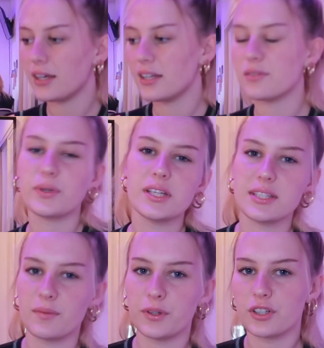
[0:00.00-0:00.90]
It's really
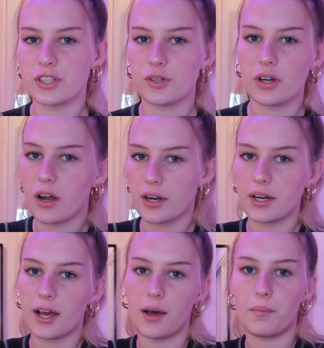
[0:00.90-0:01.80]
similar to do it on
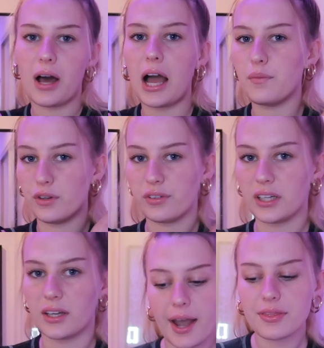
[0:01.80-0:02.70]
iMovie.
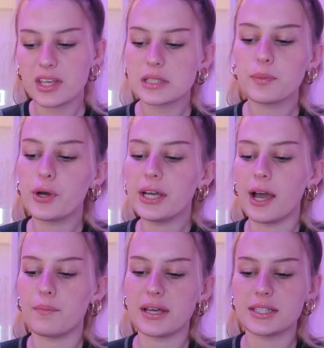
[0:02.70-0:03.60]
At this point,
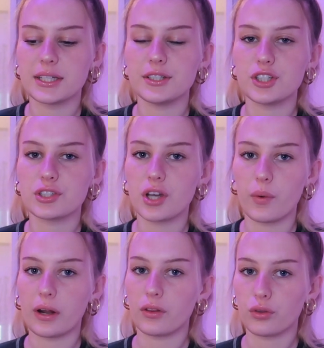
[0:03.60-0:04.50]
I'm basically just
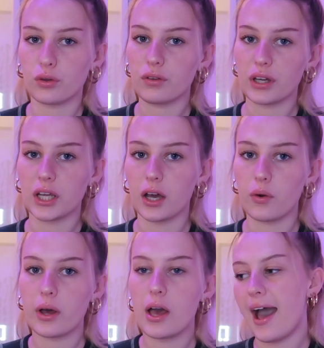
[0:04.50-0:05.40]
going through the video,
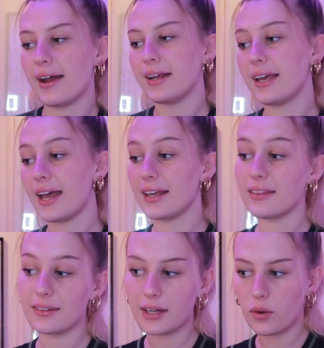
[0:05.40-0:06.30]
adding anything
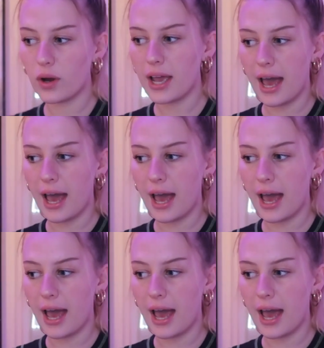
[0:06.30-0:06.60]
that I want to